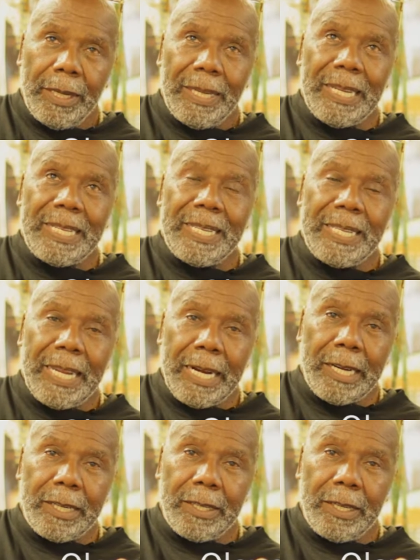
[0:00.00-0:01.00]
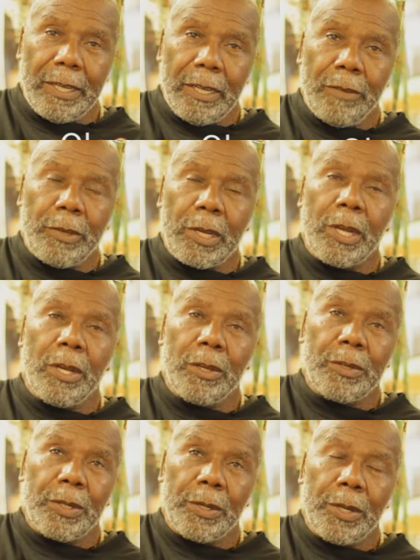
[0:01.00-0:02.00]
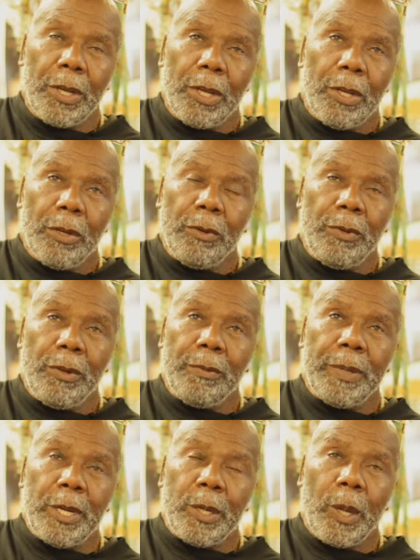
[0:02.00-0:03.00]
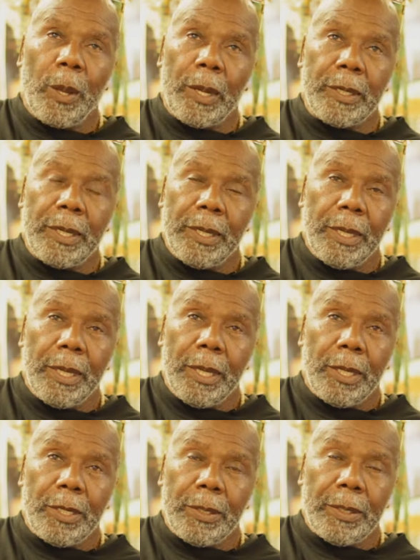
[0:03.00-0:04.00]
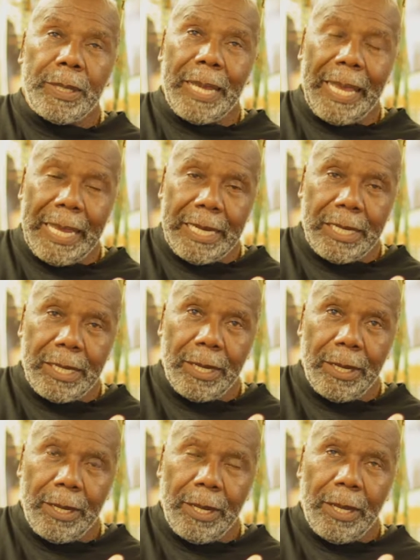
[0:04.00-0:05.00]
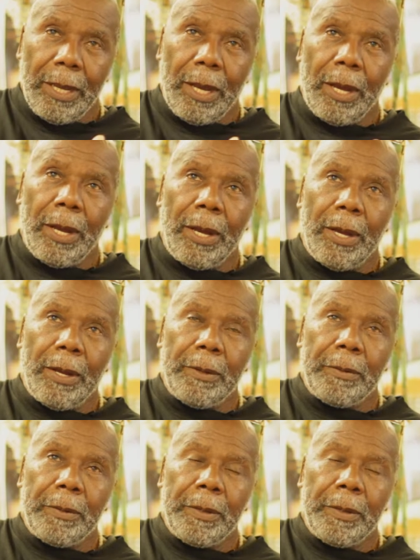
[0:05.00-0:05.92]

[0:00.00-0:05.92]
the aesthetics of a culture who you've been taught to hate or